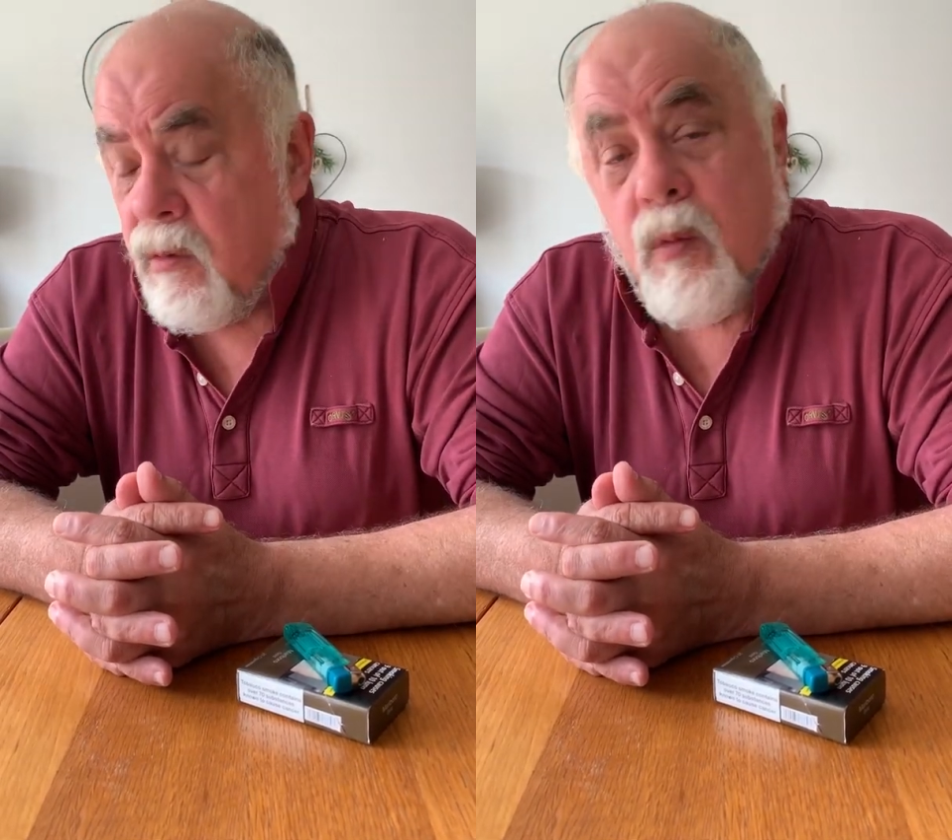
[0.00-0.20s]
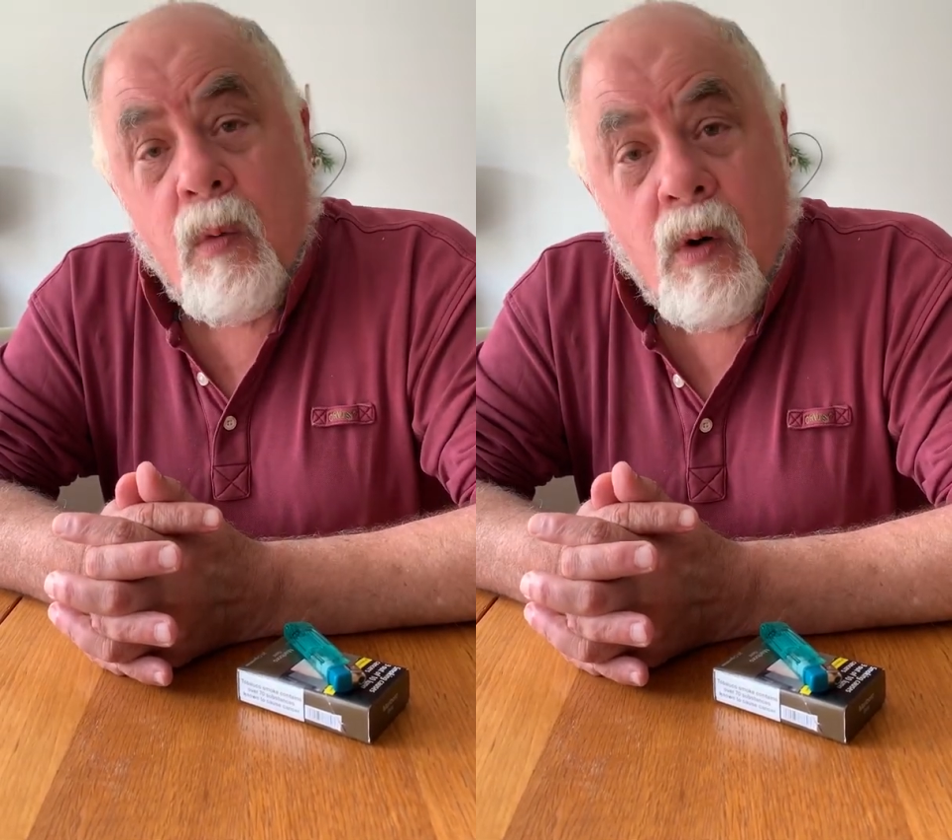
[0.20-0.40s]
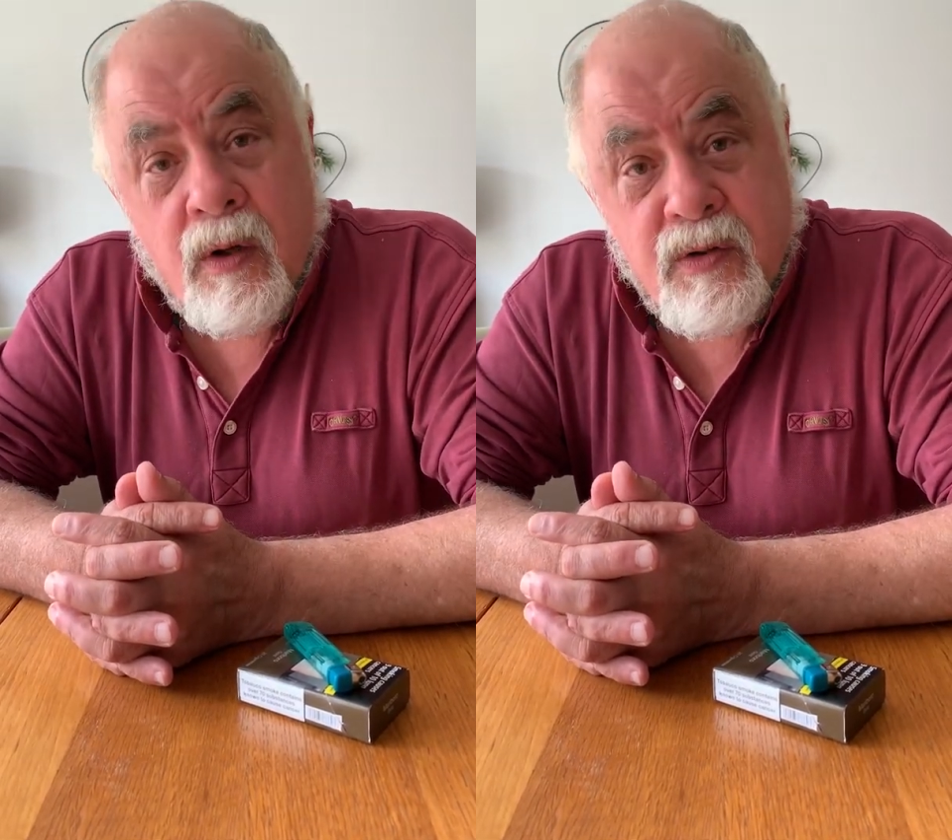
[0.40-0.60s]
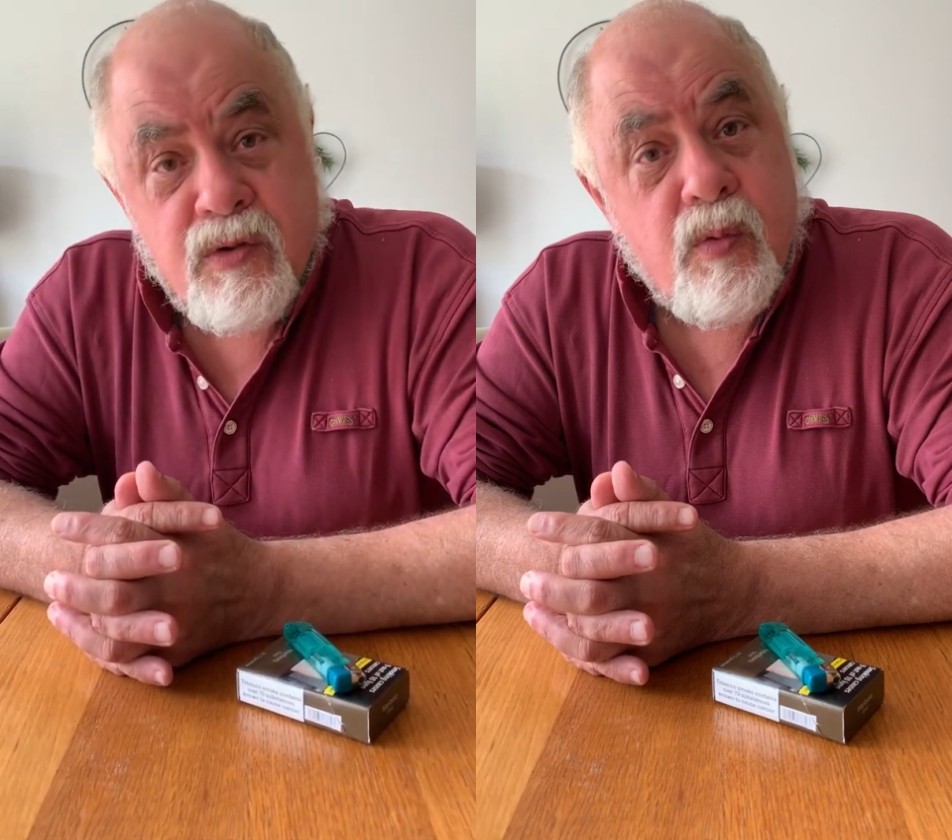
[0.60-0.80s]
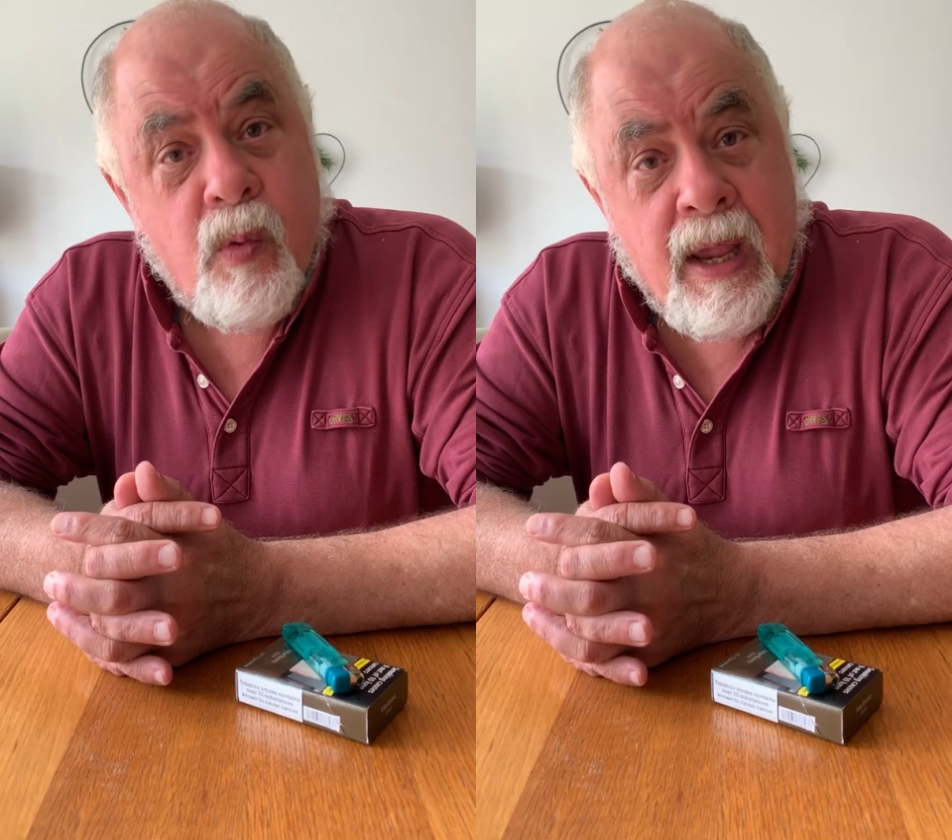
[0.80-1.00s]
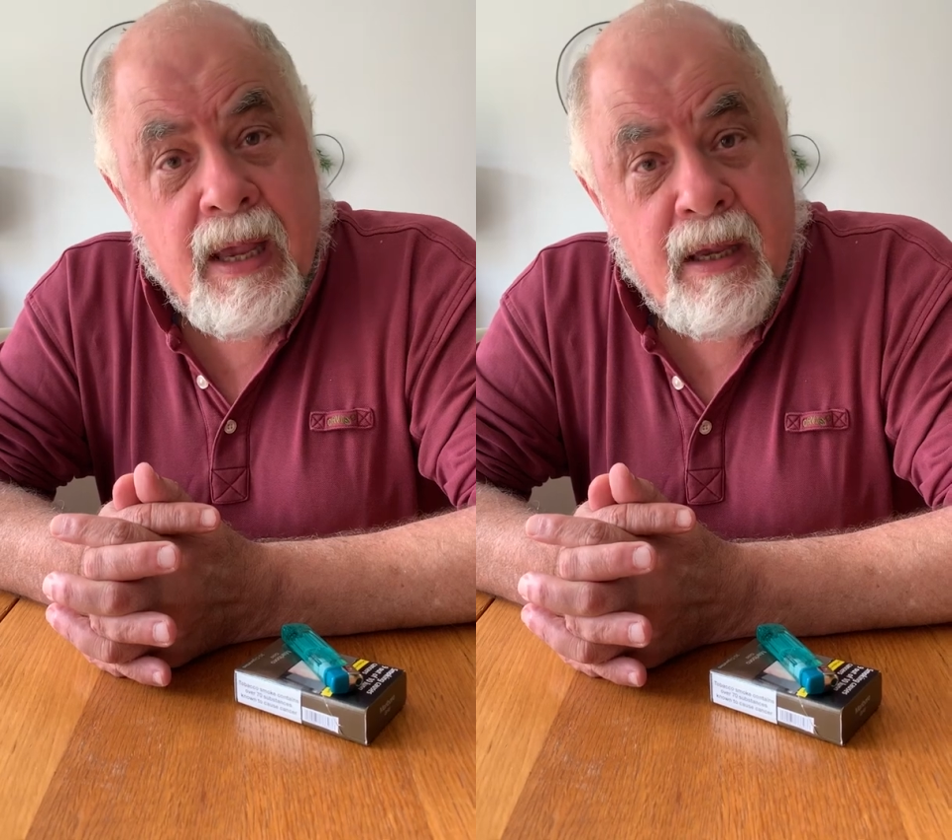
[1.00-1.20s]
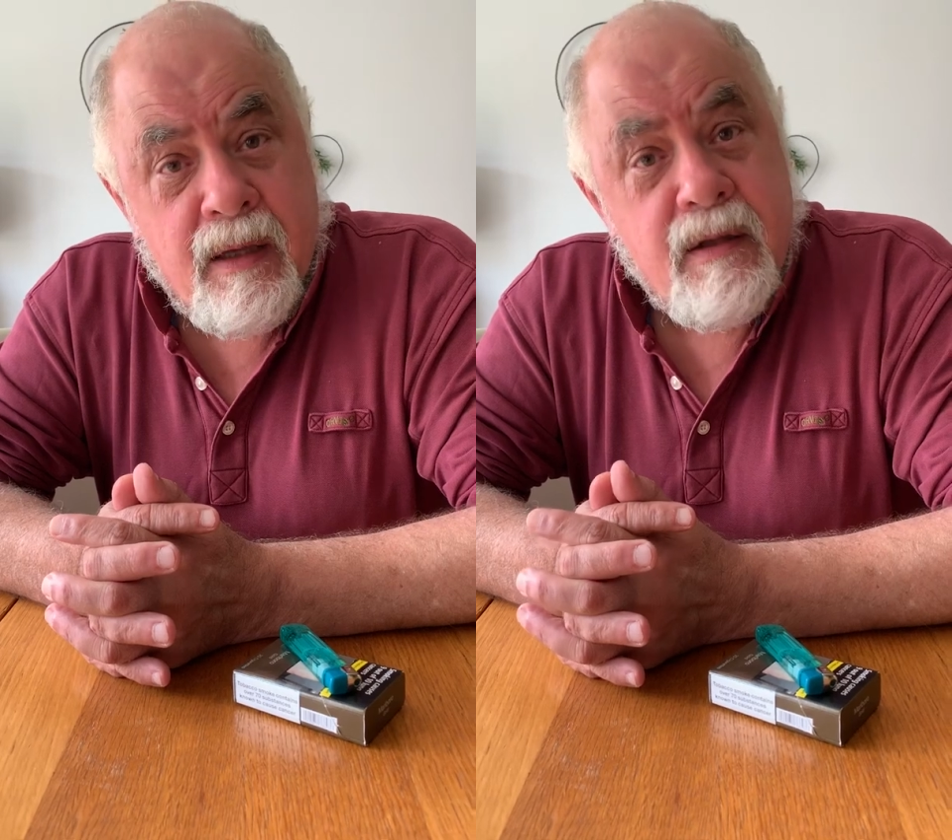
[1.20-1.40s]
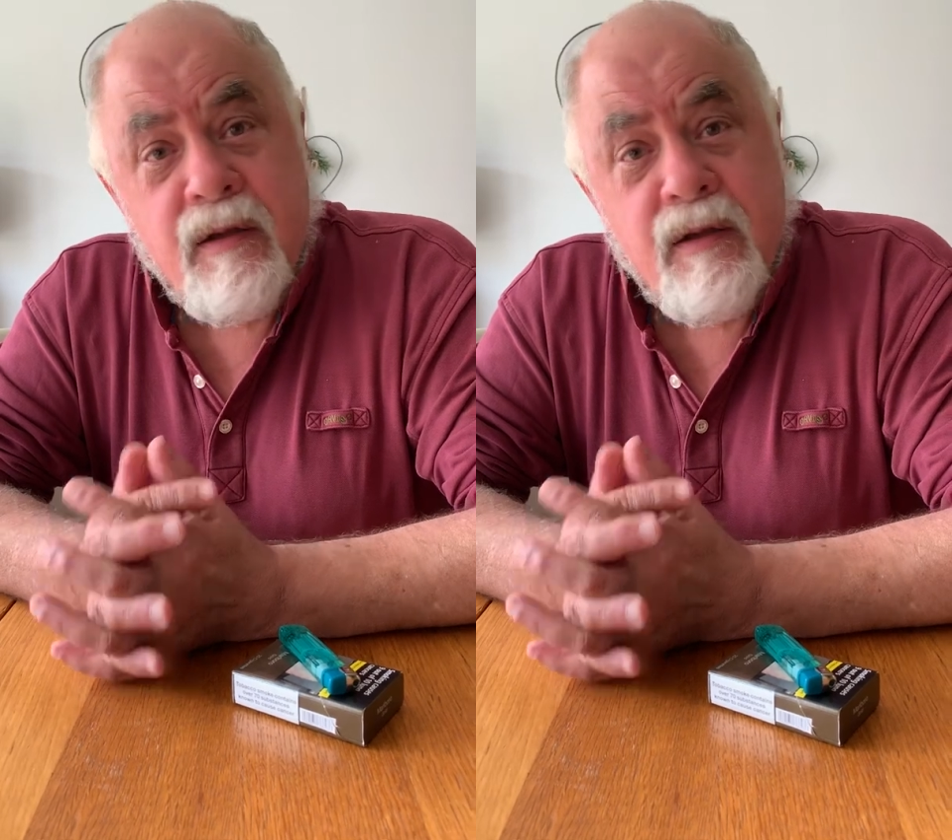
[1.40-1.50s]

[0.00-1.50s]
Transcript: was where